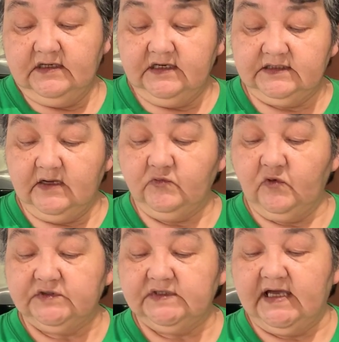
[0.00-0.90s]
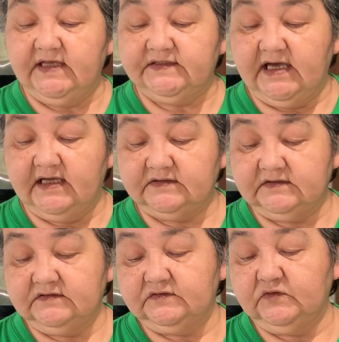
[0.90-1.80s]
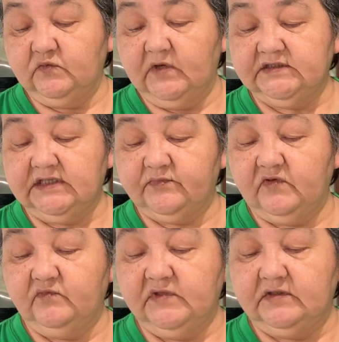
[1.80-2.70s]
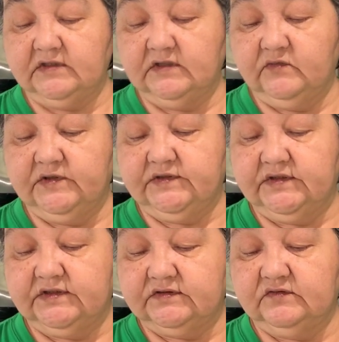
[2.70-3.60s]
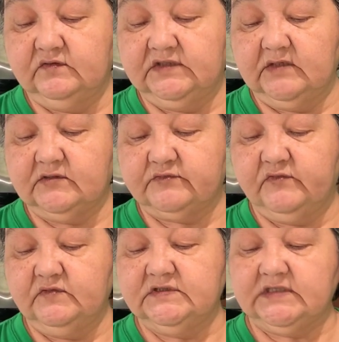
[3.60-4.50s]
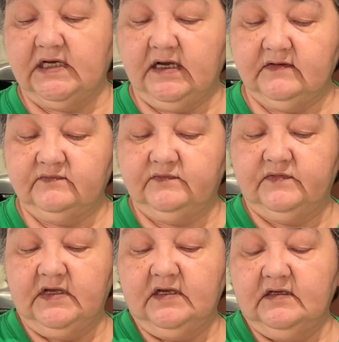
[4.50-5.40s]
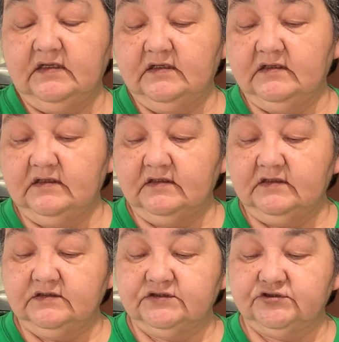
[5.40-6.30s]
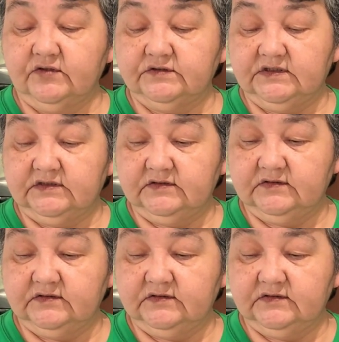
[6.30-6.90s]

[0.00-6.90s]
And I'm going to add that to 1 cup of milk with 2 tablespoons of shortening.